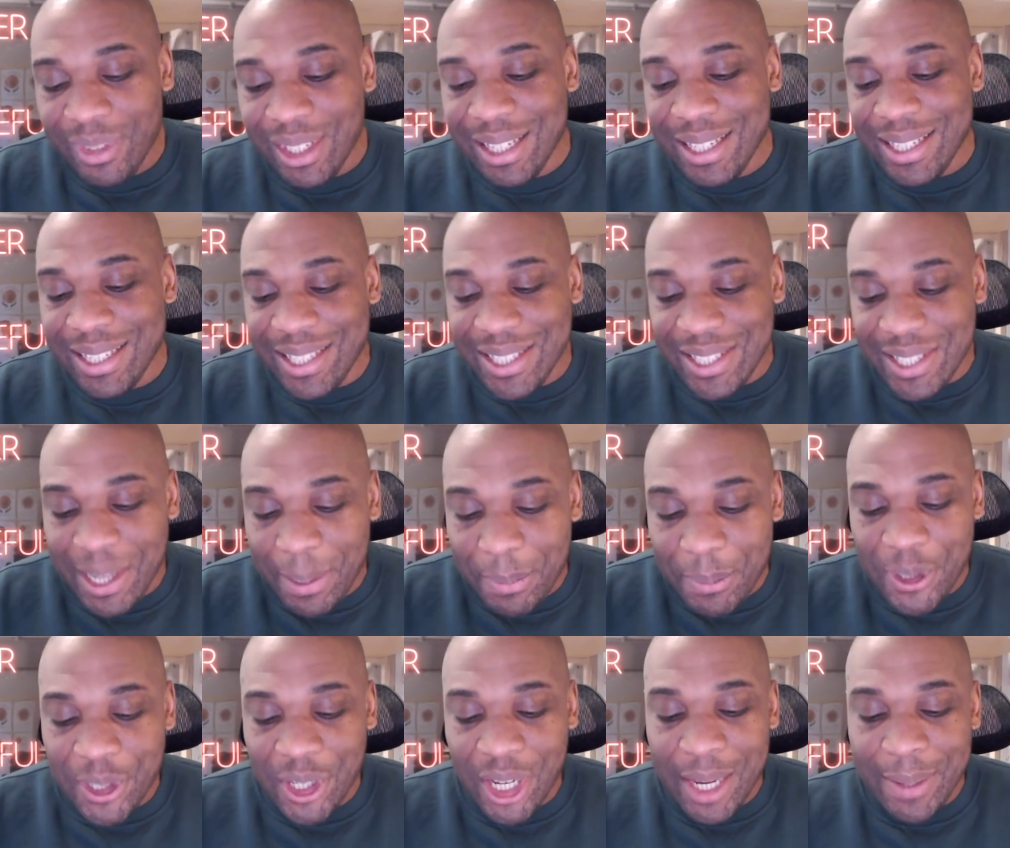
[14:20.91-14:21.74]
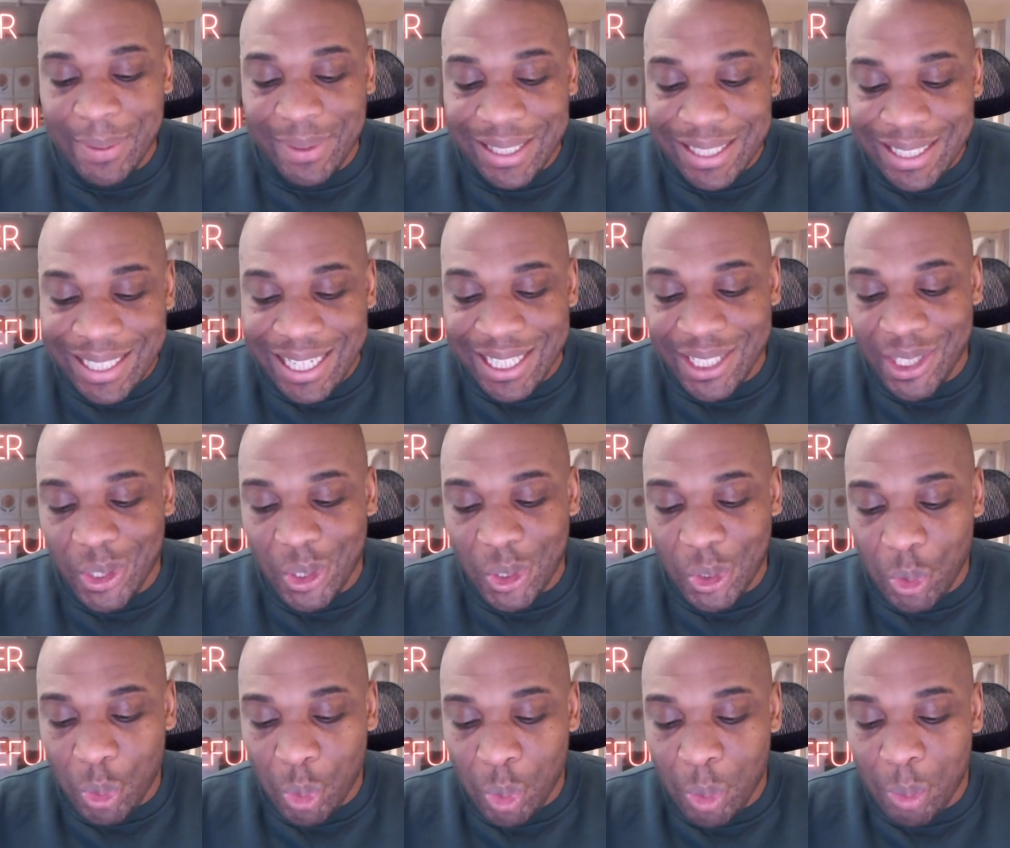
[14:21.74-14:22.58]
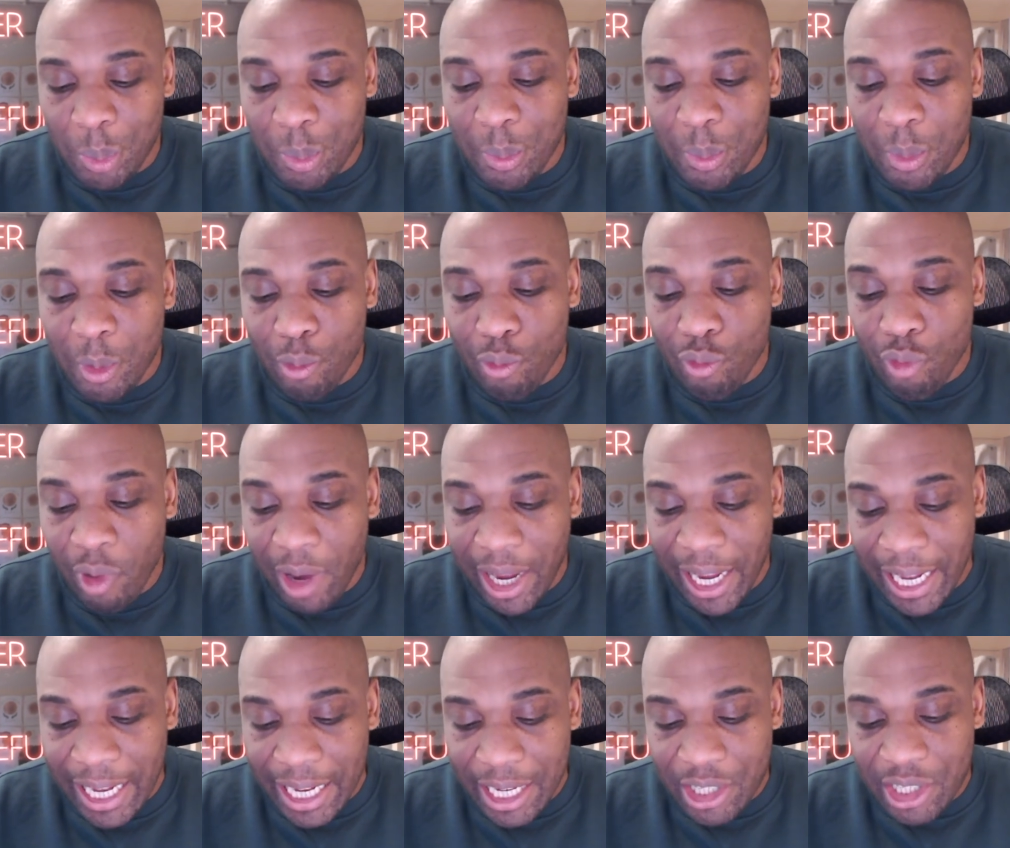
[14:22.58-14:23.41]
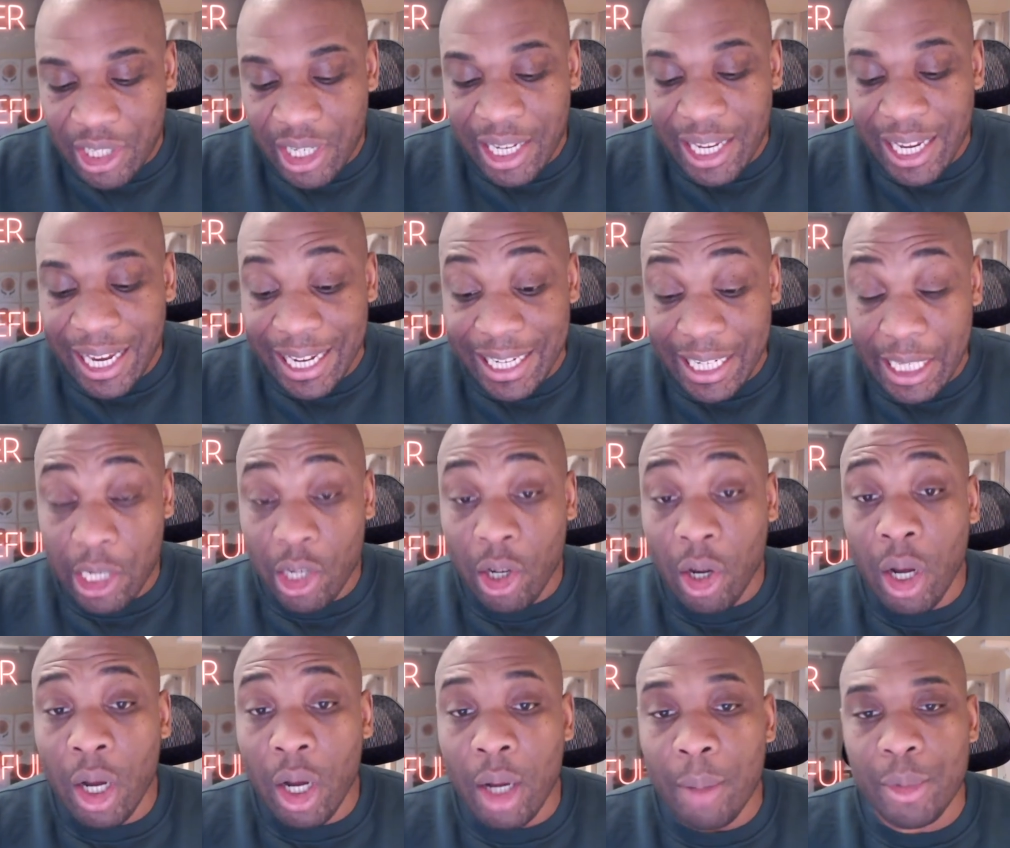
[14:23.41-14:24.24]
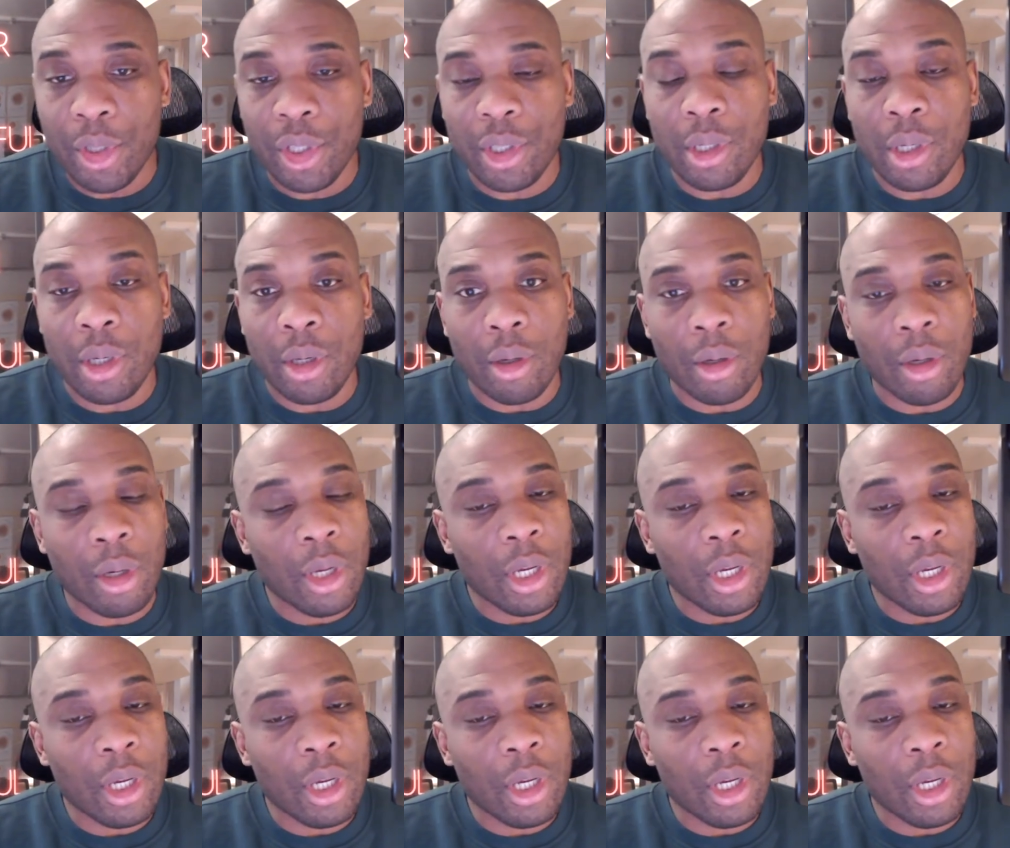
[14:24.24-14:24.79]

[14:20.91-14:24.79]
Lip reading: Sometimes he lets the storm rage and he calms you.